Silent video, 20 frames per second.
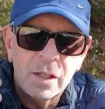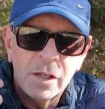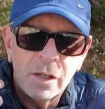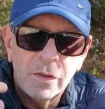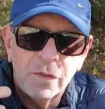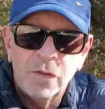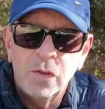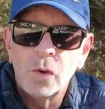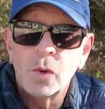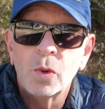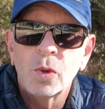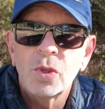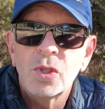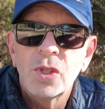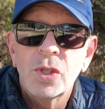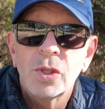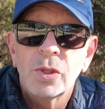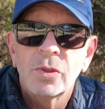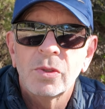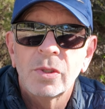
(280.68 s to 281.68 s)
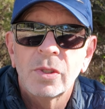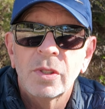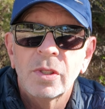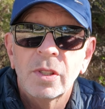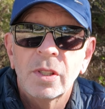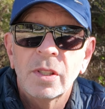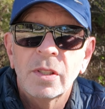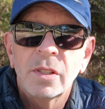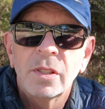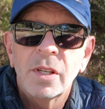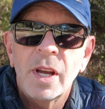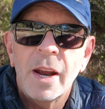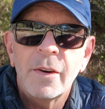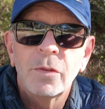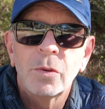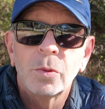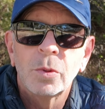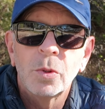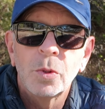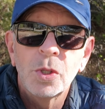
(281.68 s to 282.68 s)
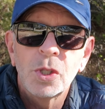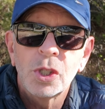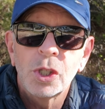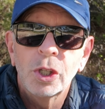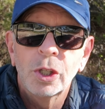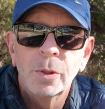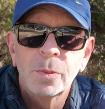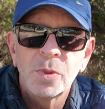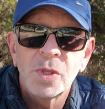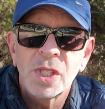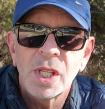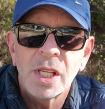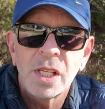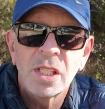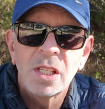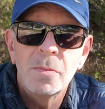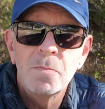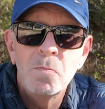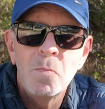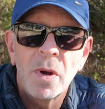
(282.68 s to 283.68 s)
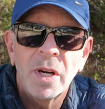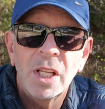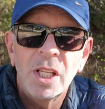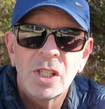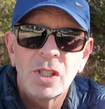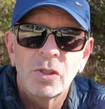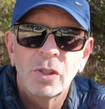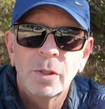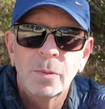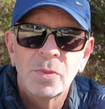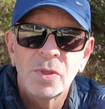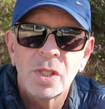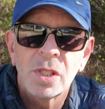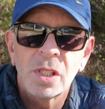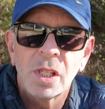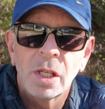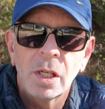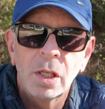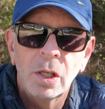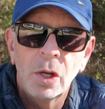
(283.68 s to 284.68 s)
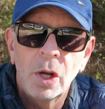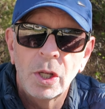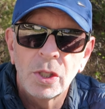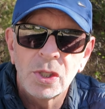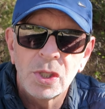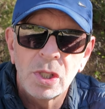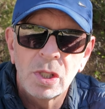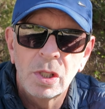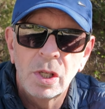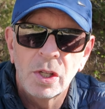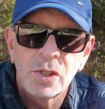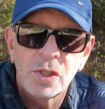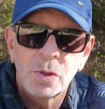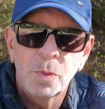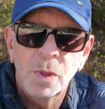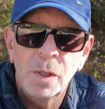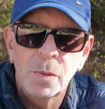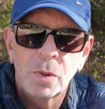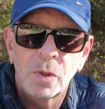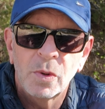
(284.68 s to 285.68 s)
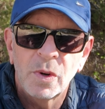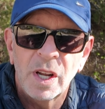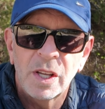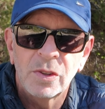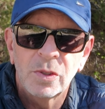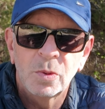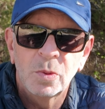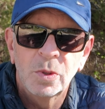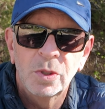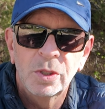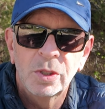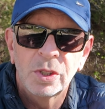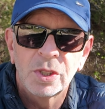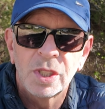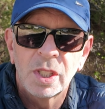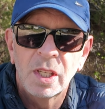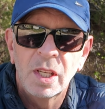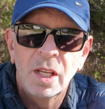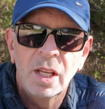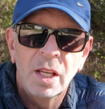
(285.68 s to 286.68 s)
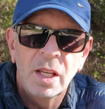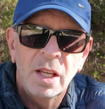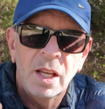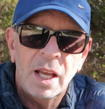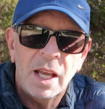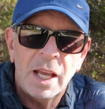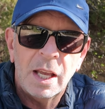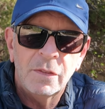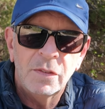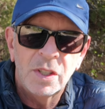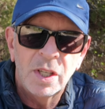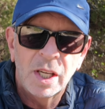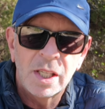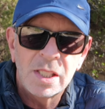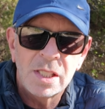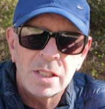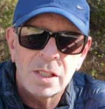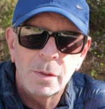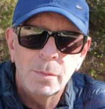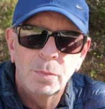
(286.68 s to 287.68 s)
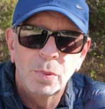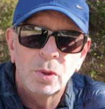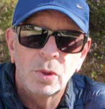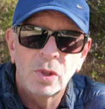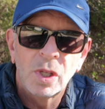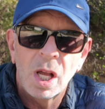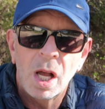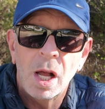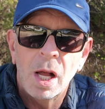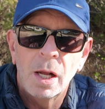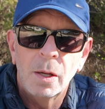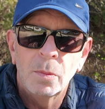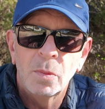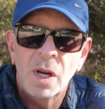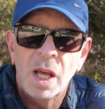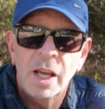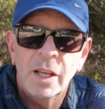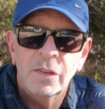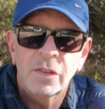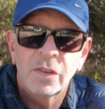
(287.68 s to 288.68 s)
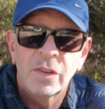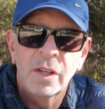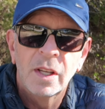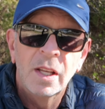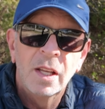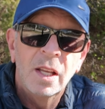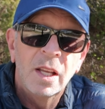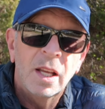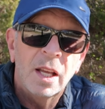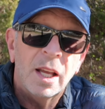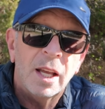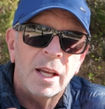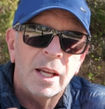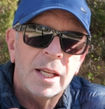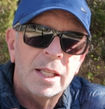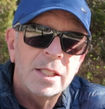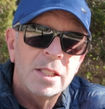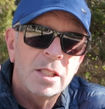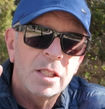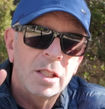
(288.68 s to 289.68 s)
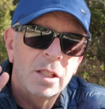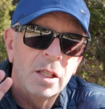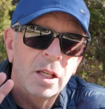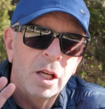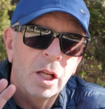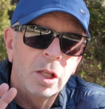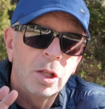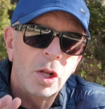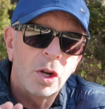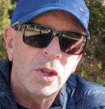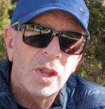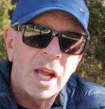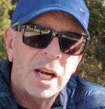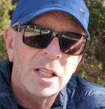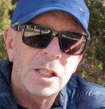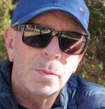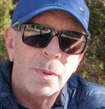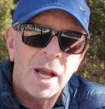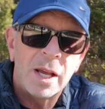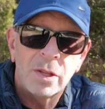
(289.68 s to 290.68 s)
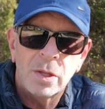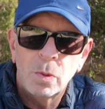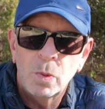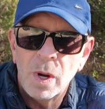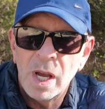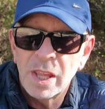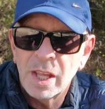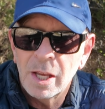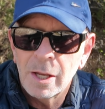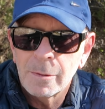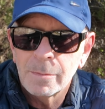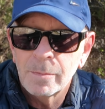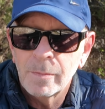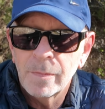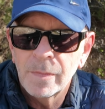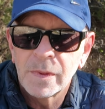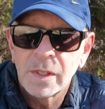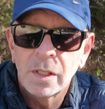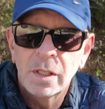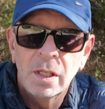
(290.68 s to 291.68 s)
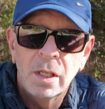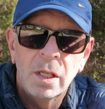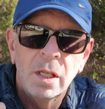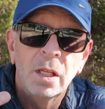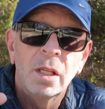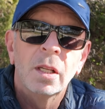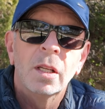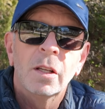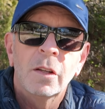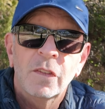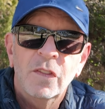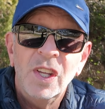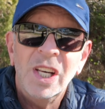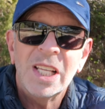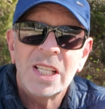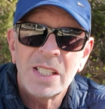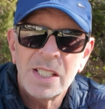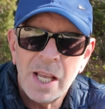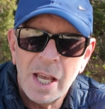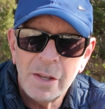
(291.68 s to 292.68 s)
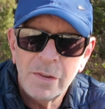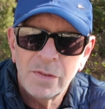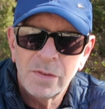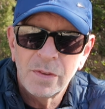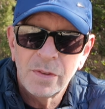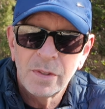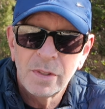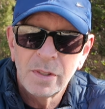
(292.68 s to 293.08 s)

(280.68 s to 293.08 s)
a fortune. Everyone always terms things in money terms, doesn't it? Lots and lots of people around the world have a nice, simple, calm life, and a lot of that is about the weather, feeling safe,